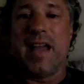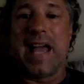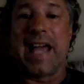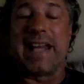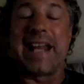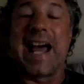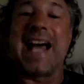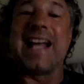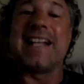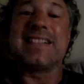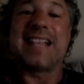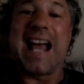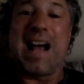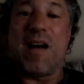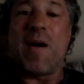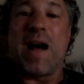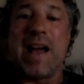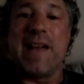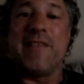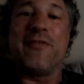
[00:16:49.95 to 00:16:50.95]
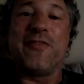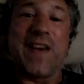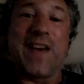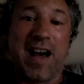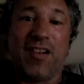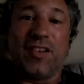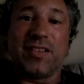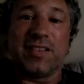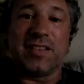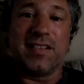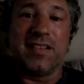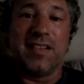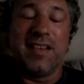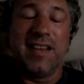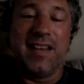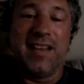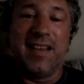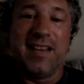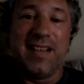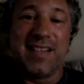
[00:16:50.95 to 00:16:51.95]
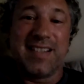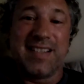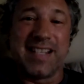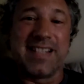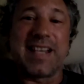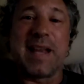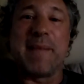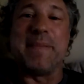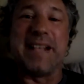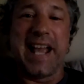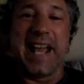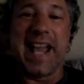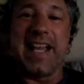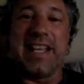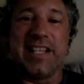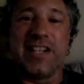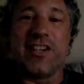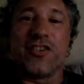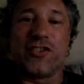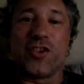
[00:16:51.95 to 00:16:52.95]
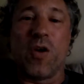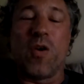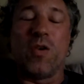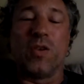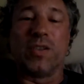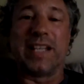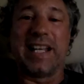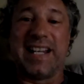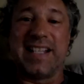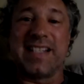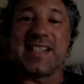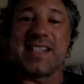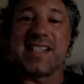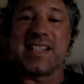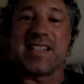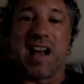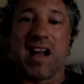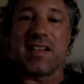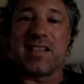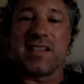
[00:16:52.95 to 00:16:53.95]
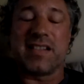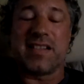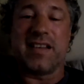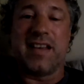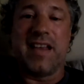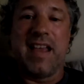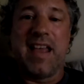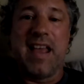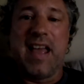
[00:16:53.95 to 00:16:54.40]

And that's how I felt since I've been 8 years old, and it sucks.